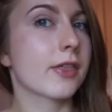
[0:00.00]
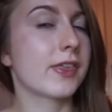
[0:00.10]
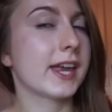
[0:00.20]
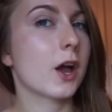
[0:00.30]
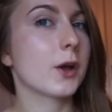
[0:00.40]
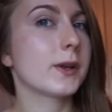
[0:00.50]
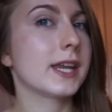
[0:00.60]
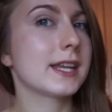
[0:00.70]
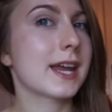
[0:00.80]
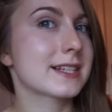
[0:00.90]
The
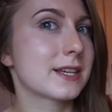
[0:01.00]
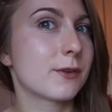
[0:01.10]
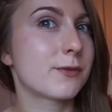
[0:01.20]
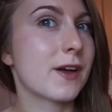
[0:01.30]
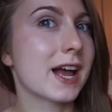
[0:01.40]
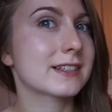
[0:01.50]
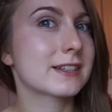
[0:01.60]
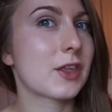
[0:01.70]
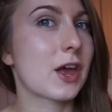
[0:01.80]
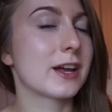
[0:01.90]
only negative effect
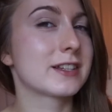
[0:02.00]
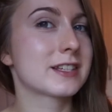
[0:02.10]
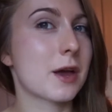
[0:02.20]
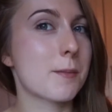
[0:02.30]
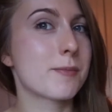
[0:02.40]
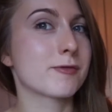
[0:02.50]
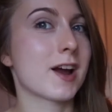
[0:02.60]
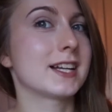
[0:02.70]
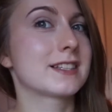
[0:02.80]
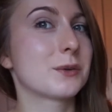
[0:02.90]
that
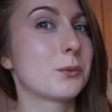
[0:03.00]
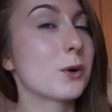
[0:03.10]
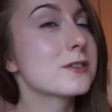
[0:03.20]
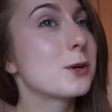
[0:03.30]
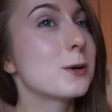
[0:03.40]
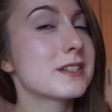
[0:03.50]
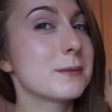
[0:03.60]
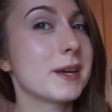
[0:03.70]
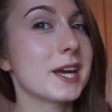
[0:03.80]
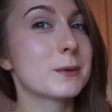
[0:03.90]
bread was
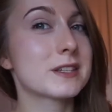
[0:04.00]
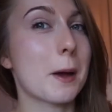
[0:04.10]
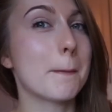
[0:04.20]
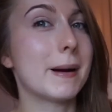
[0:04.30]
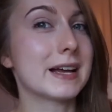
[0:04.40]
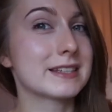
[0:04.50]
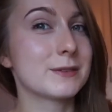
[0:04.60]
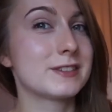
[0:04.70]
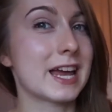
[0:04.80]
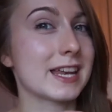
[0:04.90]
causing me was a
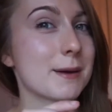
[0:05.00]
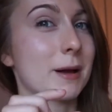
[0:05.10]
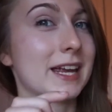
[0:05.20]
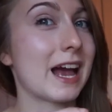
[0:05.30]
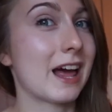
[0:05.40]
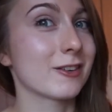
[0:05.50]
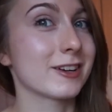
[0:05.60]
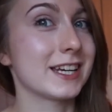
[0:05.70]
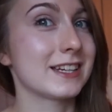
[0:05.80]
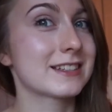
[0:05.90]
massive dent in my
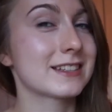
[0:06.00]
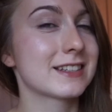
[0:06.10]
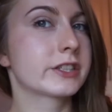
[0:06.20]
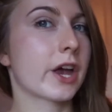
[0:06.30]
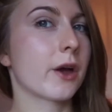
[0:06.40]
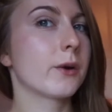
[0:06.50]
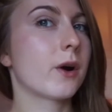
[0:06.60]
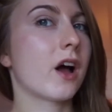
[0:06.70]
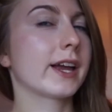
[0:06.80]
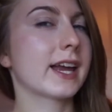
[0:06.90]
calories.
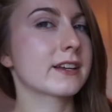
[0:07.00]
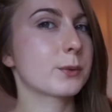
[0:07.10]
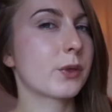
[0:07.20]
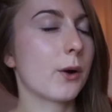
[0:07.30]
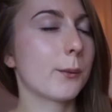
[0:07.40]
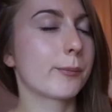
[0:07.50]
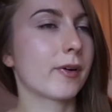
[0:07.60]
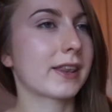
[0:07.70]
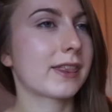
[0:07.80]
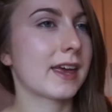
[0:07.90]
So I guess with the whole
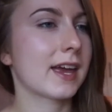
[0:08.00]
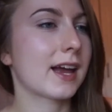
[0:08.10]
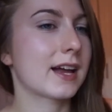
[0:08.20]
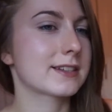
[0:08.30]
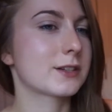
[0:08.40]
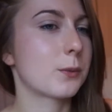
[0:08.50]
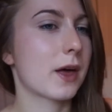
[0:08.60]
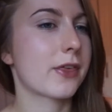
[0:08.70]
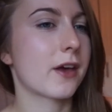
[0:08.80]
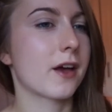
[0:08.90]
bread thing, as to
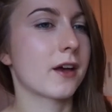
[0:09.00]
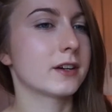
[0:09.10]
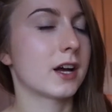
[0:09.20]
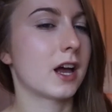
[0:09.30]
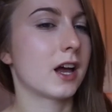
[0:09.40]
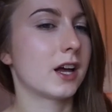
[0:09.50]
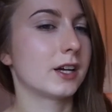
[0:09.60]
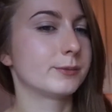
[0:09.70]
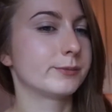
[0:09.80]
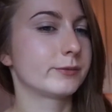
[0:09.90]

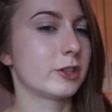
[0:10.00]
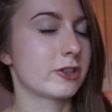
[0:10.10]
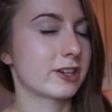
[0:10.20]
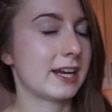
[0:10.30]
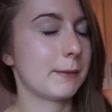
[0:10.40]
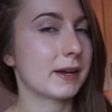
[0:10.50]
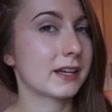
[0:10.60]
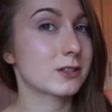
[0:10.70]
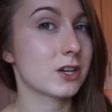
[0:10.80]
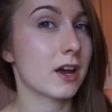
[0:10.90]
whether you should keep it in
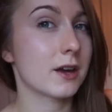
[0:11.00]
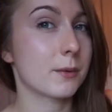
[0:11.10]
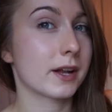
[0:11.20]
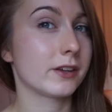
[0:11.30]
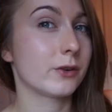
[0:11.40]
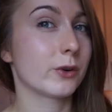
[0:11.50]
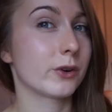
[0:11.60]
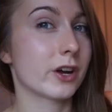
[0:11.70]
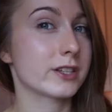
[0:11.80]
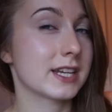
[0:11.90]
your diet when you're
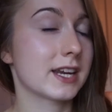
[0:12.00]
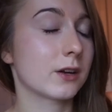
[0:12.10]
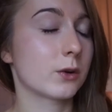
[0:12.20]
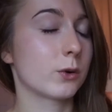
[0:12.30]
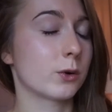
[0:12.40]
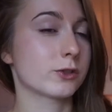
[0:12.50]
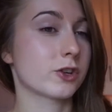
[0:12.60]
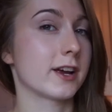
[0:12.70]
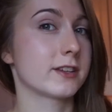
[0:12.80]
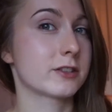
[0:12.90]
cutting or
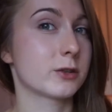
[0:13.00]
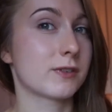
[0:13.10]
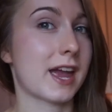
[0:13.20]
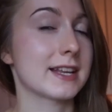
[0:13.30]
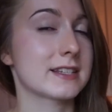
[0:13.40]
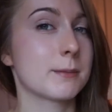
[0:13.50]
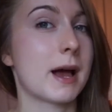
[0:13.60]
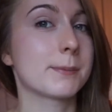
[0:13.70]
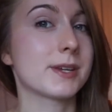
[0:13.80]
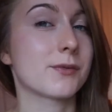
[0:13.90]
trying to sort of gain some
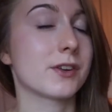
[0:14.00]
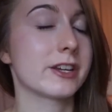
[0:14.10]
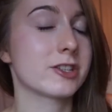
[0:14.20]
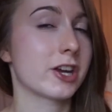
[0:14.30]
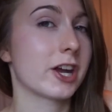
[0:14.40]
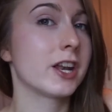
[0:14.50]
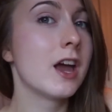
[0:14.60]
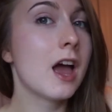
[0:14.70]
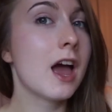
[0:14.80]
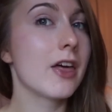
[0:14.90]
ab definition,
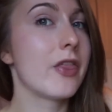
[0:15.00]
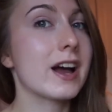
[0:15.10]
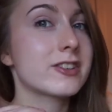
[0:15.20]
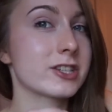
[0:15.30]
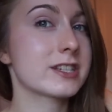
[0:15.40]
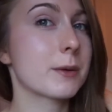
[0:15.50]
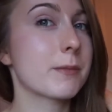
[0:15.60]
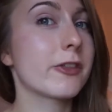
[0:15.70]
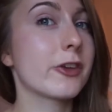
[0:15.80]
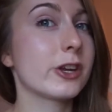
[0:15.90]
that's just
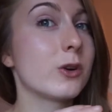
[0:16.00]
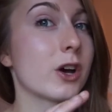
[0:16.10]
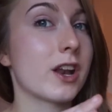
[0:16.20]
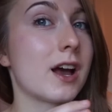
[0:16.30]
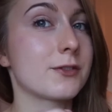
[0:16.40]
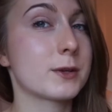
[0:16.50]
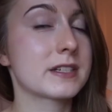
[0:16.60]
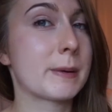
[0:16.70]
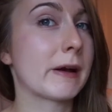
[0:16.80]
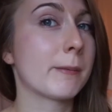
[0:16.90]
something that you're going to have to
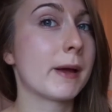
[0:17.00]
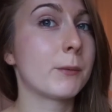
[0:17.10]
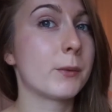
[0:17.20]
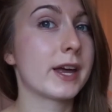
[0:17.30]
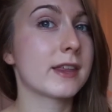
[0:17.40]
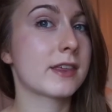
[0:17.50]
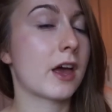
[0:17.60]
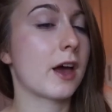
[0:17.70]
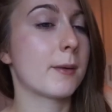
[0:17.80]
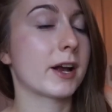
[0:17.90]
experiment with.
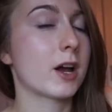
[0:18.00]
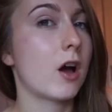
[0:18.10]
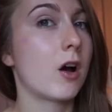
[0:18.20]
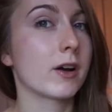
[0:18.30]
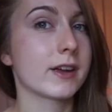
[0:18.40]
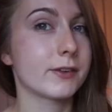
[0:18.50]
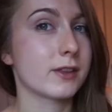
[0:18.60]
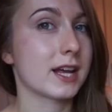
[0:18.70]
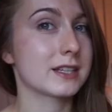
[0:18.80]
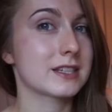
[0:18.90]
I can't give you
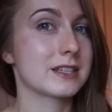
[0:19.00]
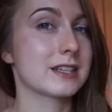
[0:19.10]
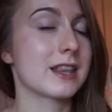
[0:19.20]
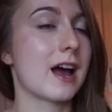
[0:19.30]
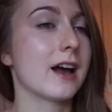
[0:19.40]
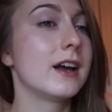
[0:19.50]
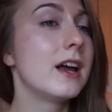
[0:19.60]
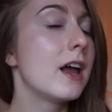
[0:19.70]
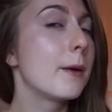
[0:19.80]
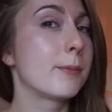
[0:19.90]
the answer to that.
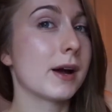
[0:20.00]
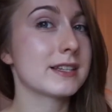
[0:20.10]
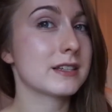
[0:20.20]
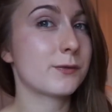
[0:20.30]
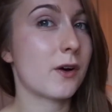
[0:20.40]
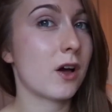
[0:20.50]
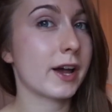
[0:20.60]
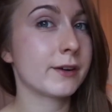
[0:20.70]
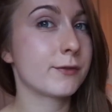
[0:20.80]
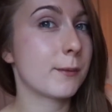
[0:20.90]
Bread is
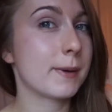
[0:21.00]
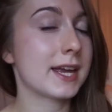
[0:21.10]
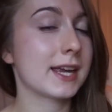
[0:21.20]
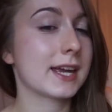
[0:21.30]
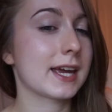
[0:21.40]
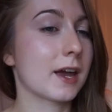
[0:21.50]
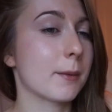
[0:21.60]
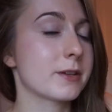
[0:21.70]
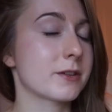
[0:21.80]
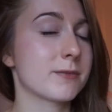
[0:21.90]
fine for me,
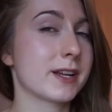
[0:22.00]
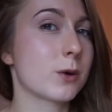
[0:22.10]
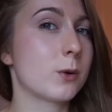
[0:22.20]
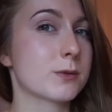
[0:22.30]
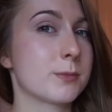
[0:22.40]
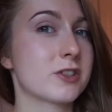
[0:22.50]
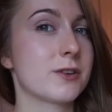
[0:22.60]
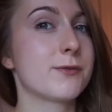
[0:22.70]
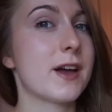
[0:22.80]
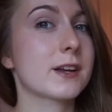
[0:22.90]
it doesn't really cause much an
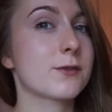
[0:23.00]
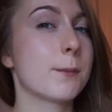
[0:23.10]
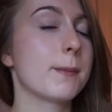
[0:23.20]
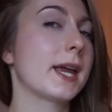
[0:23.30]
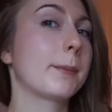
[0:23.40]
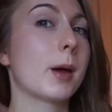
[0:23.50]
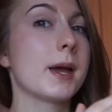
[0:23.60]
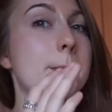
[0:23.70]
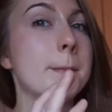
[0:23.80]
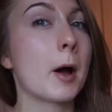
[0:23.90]
effect for me, but
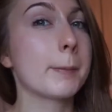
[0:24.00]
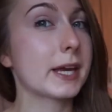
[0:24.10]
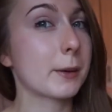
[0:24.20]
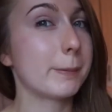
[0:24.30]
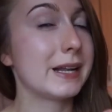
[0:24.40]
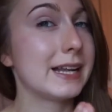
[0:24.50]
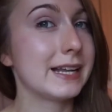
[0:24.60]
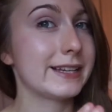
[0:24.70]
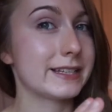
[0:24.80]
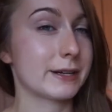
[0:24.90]
it might be
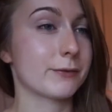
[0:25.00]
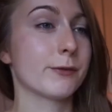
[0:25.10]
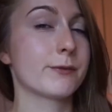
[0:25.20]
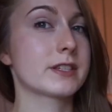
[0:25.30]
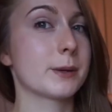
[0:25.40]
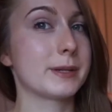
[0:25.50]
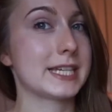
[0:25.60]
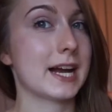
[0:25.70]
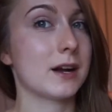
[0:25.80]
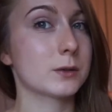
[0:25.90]
completely different for
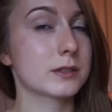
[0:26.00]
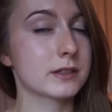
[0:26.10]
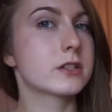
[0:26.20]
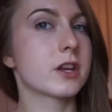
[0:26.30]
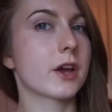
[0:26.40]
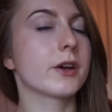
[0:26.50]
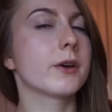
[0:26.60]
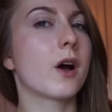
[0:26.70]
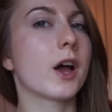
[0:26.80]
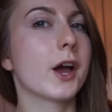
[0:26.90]
somebody else. So
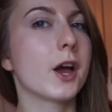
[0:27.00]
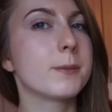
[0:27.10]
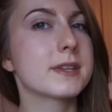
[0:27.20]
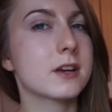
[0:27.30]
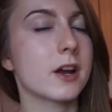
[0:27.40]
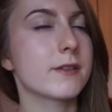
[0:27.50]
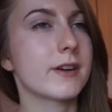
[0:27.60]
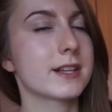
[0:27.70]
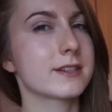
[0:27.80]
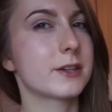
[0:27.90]
I hope this kind of
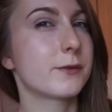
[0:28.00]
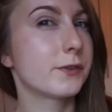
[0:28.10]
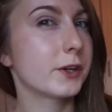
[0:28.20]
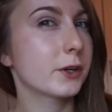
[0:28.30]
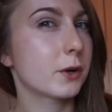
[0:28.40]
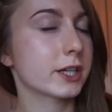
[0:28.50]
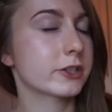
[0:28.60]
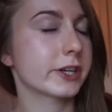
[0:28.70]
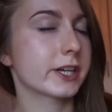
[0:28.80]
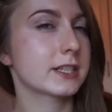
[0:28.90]
answered a few
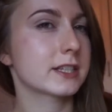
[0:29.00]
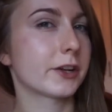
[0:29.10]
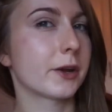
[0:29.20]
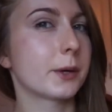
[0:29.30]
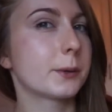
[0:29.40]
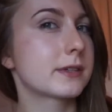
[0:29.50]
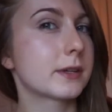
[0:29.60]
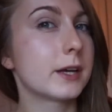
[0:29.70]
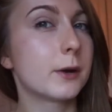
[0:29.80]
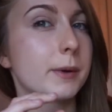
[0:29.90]
questions. I know it was a
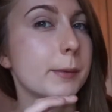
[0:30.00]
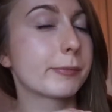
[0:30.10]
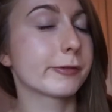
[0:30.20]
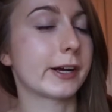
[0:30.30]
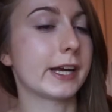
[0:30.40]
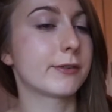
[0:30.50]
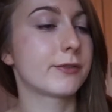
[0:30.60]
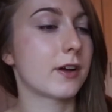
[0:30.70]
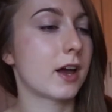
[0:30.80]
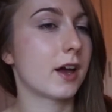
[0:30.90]
little bit
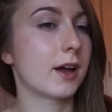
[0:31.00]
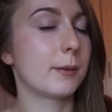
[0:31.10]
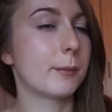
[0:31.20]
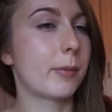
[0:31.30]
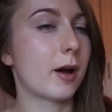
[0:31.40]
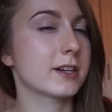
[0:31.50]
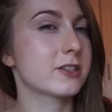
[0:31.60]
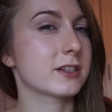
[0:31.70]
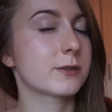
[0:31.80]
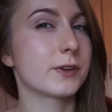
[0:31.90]
brief, but I
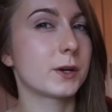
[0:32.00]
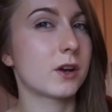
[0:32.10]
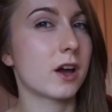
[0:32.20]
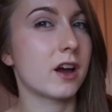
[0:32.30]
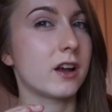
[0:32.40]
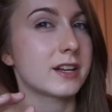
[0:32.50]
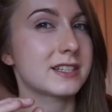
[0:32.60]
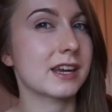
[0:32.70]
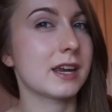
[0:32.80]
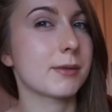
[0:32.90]
just feel like I like
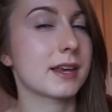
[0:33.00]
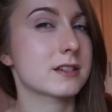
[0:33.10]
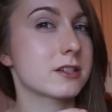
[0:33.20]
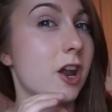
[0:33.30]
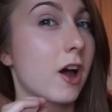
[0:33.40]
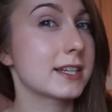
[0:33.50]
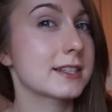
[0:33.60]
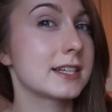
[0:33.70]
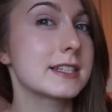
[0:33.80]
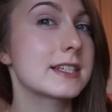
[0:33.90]
to keep things
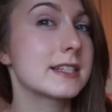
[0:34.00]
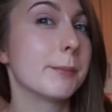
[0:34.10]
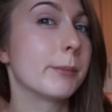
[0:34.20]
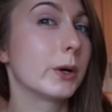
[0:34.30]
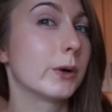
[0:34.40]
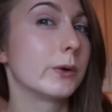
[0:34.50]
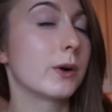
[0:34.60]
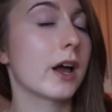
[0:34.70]
nice and simple